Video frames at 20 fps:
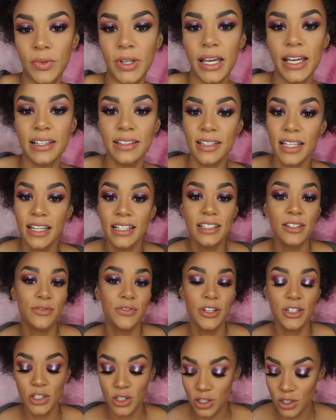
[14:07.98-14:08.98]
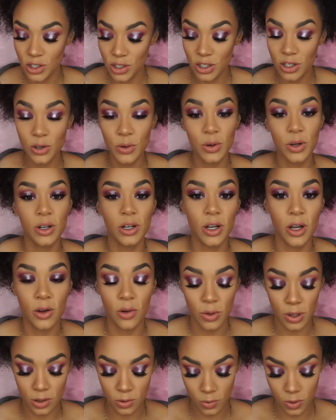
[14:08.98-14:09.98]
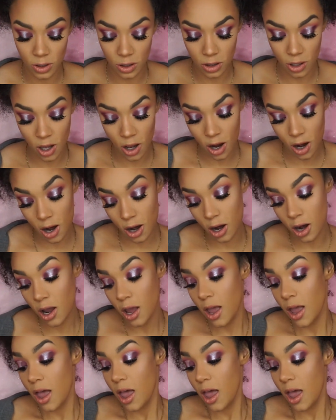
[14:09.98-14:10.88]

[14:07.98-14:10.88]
Okay, and to finish this look, we're going to go in with our